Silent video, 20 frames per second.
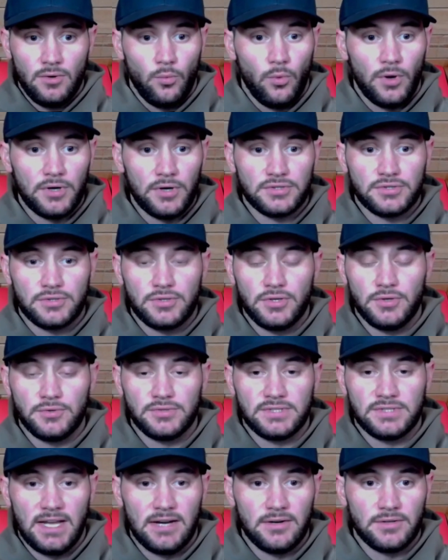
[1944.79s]
one or two
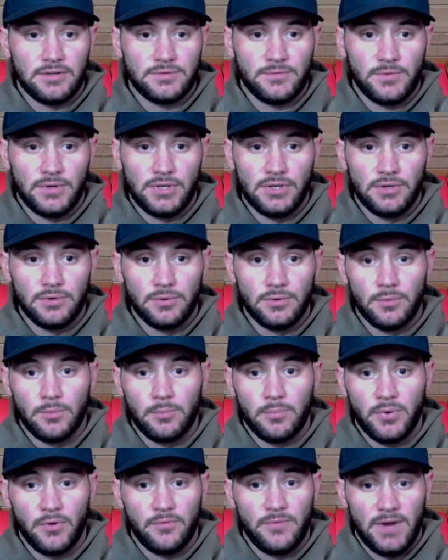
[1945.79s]
standards for you
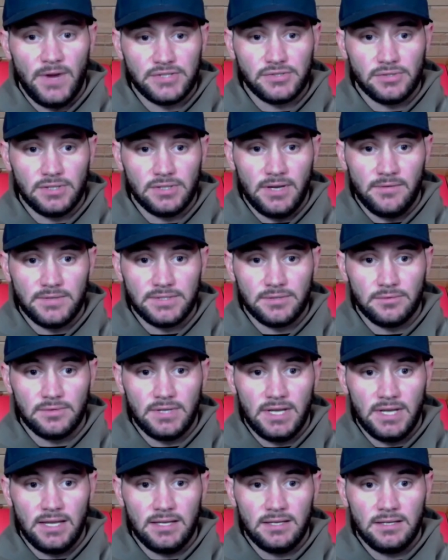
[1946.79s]
professionally every single
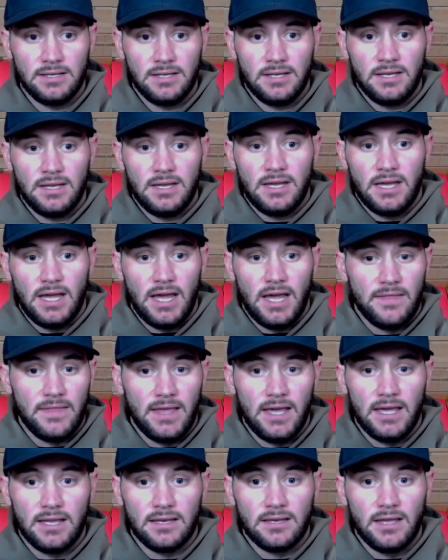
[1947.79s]
day, and
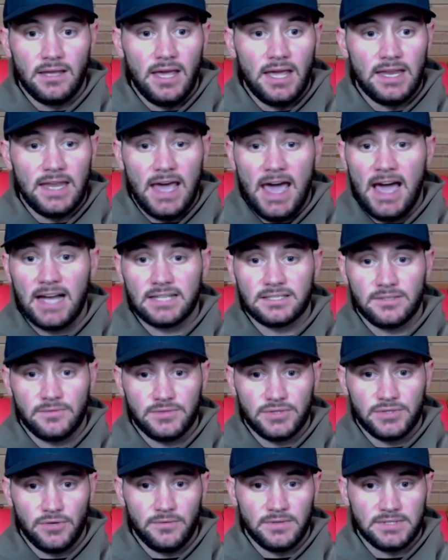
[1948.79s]
then an act of
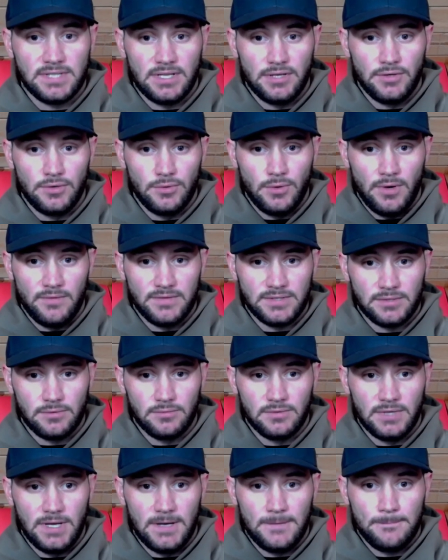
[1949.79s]
service that you do every single
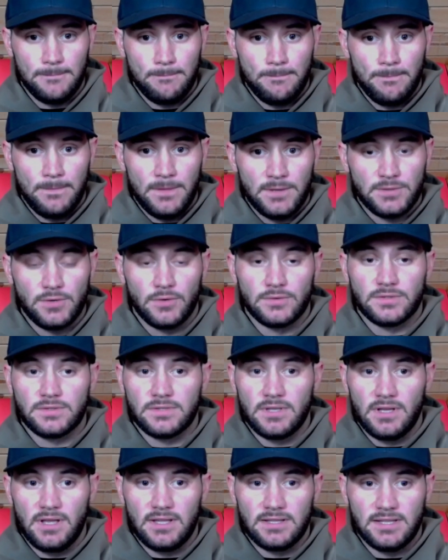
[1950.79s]
day. So it's
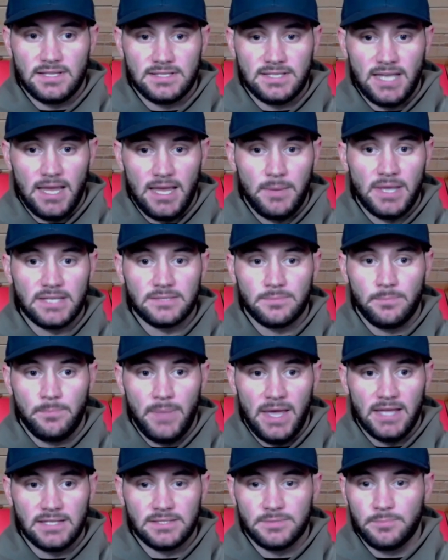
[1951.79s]
the same as
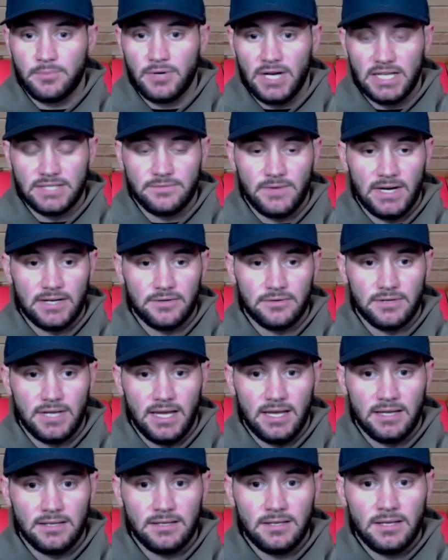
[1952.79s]
Ben's prize fighter day.